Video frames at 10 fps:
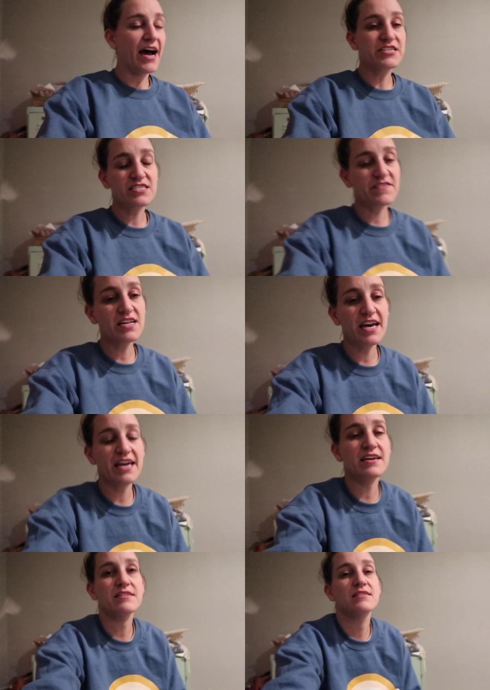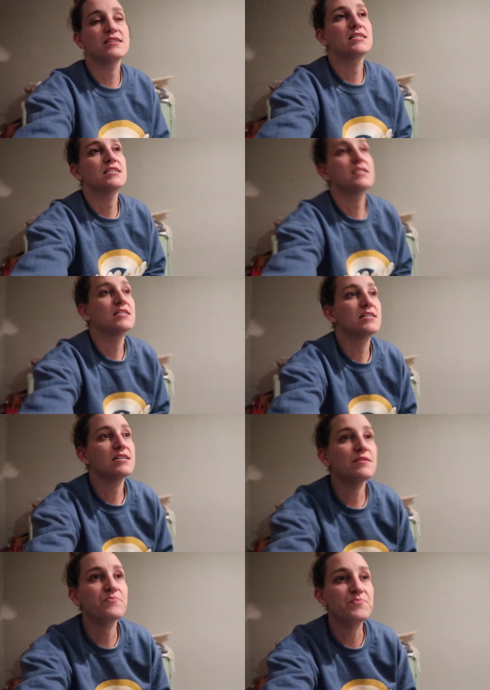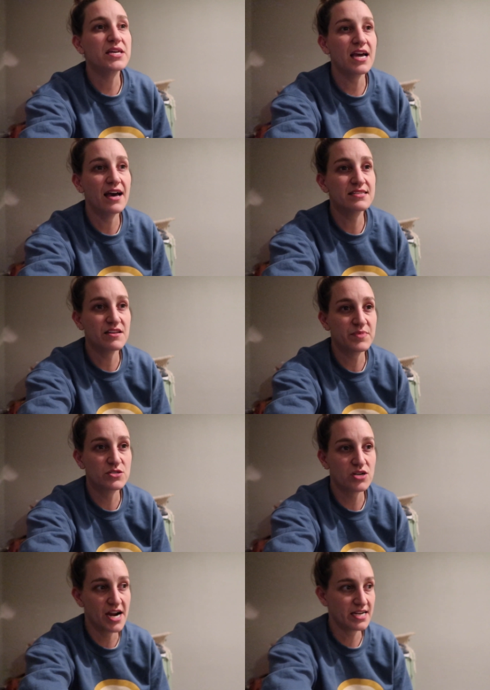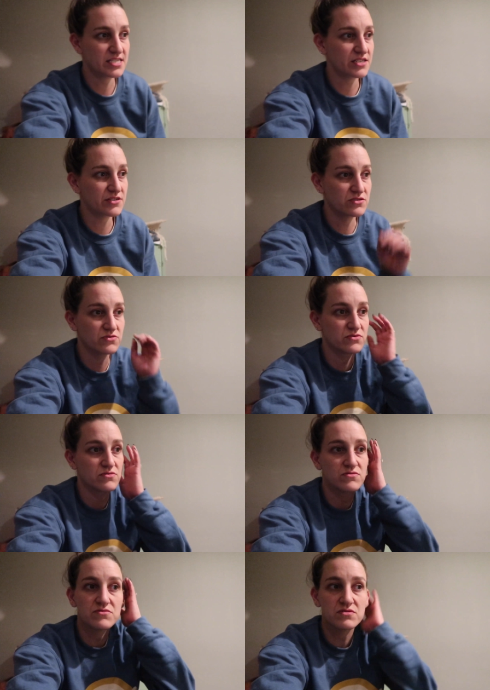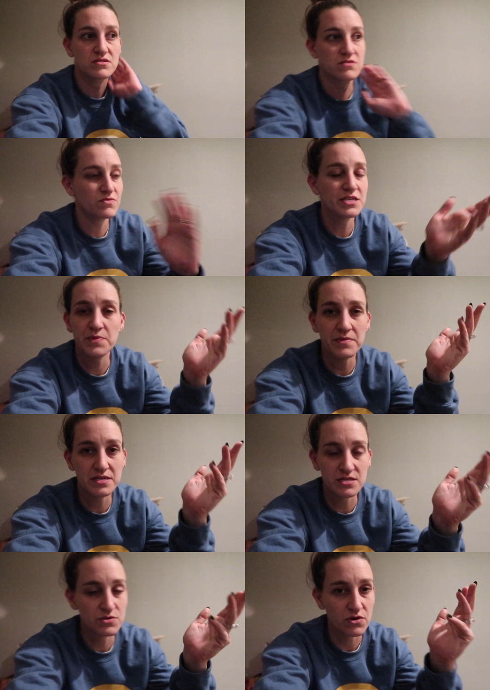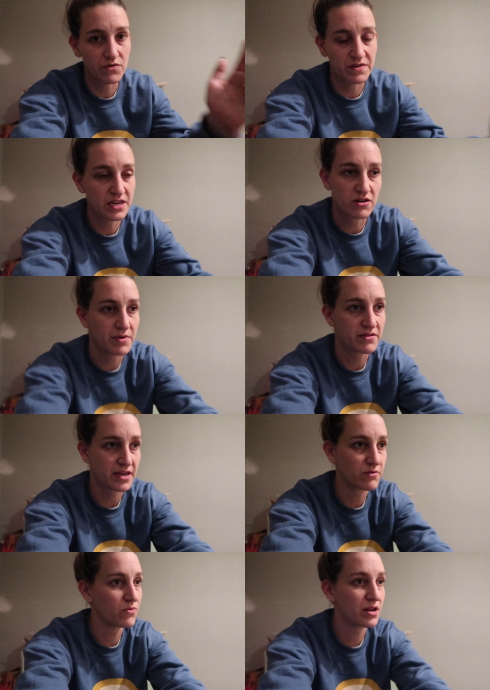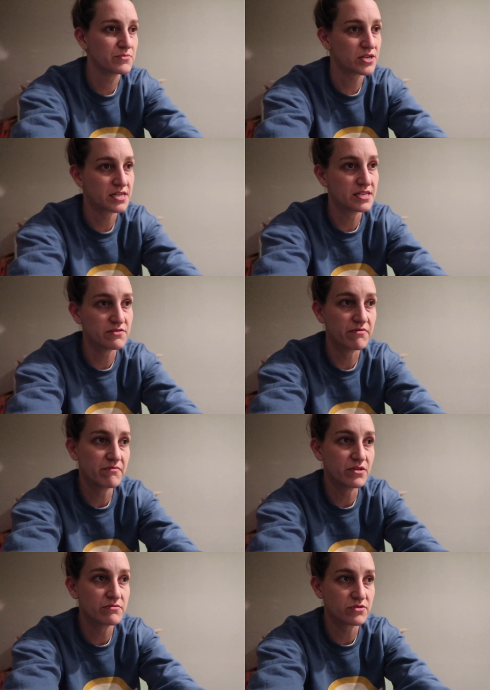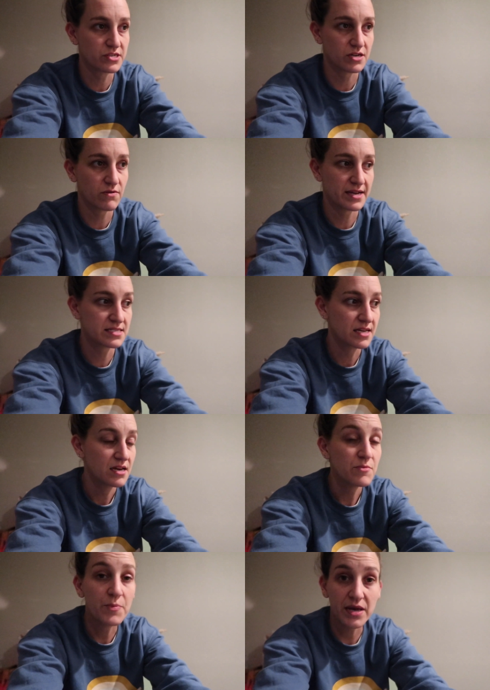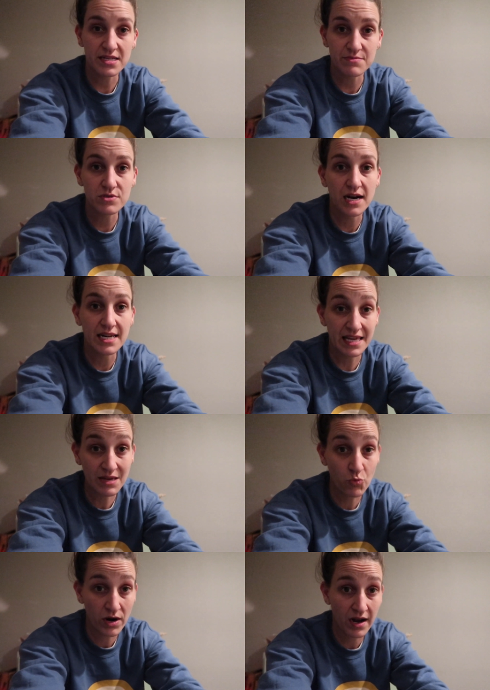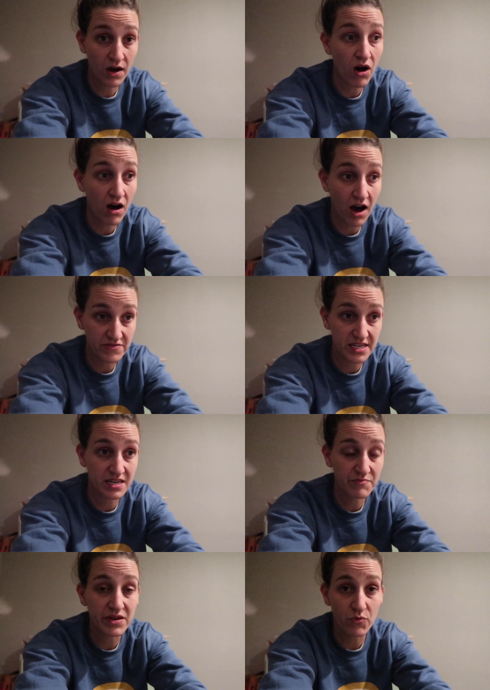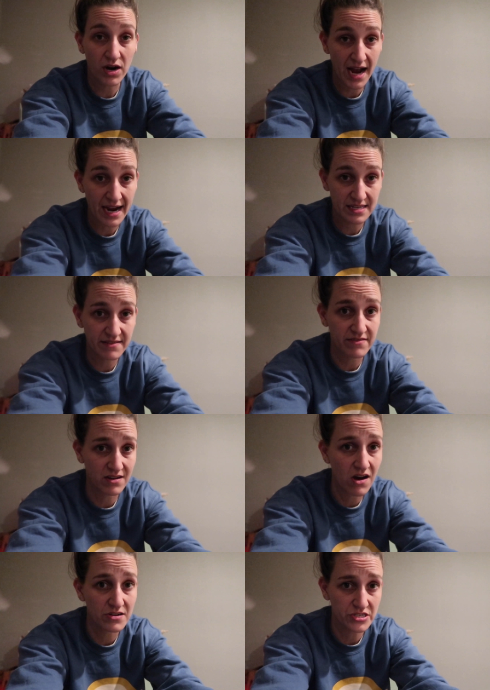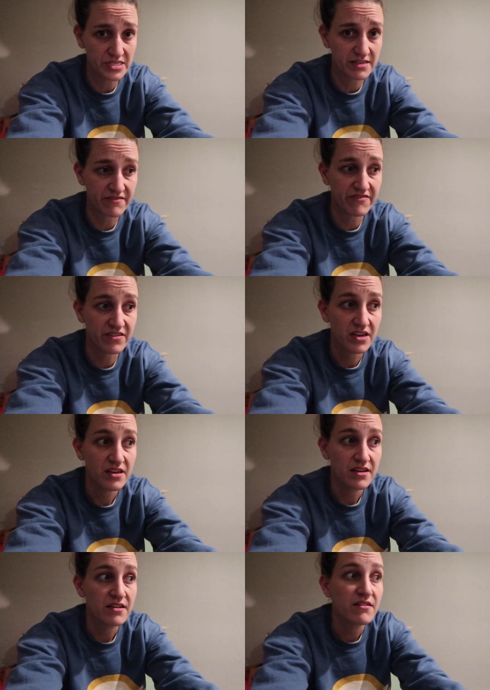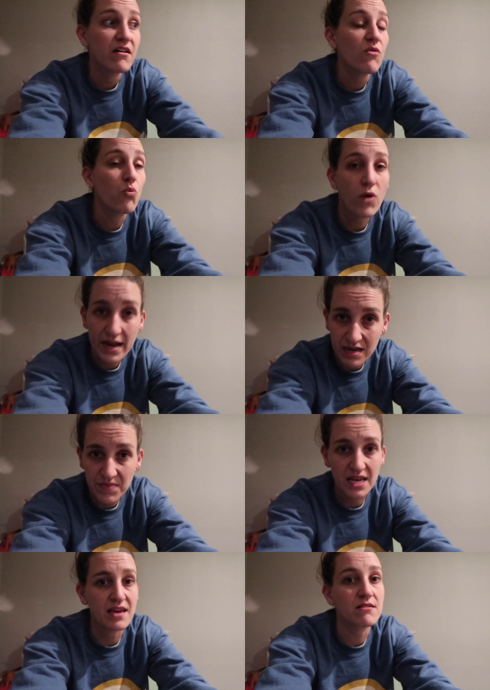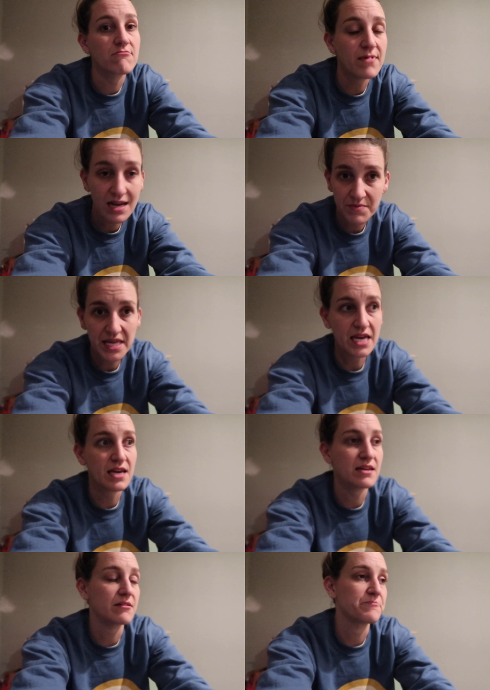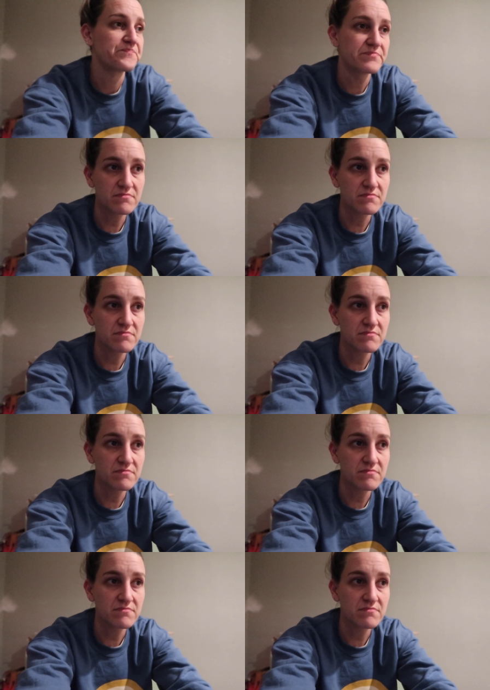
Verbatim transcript: I just feel like because I've been trying to, we should probably just do a whole video about like what I'm trying to do nutrition wise, but because I'm trying to eat more often and be more active and conscious of what I'm eating and when I'm eating it and